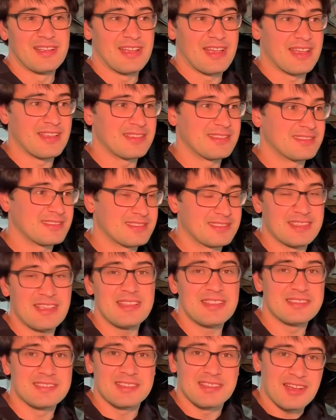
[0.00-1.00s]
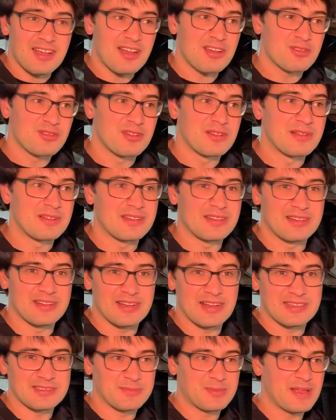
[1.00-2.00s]
And then it's hard to
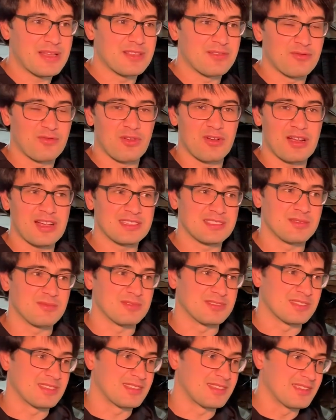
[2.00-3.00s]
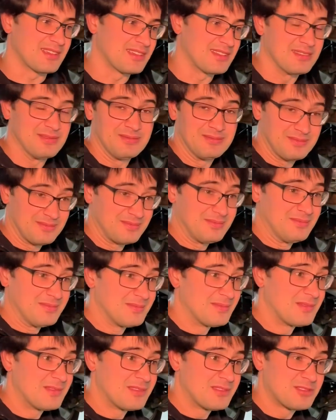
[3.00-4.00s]
uh, explain for customers that, uh,
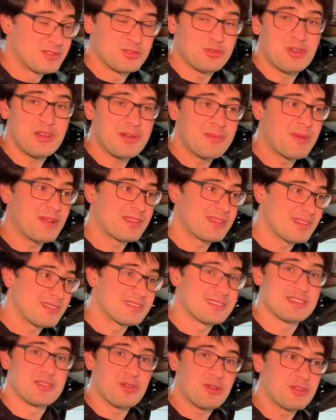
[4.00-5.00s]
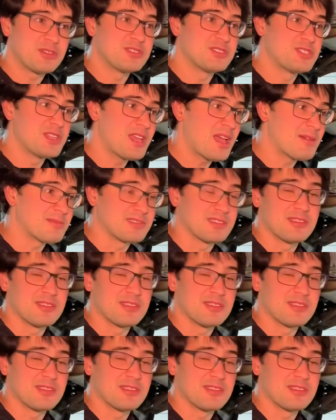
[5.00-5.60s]
sorry, but it's your G M.